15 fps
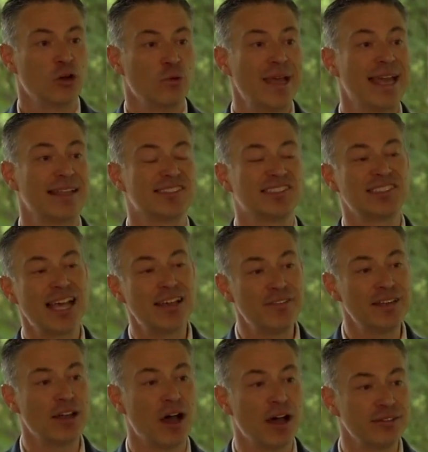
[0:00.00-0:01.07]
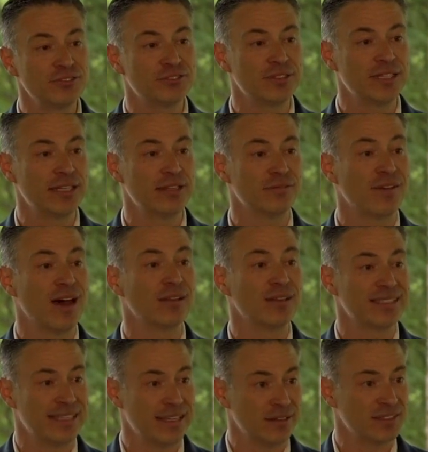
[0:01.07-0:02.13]
we had 700
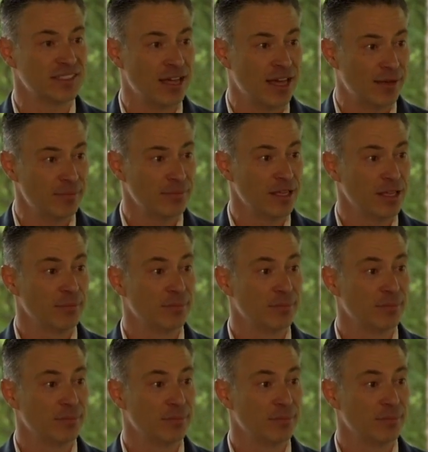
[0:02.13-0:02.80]
volunteers come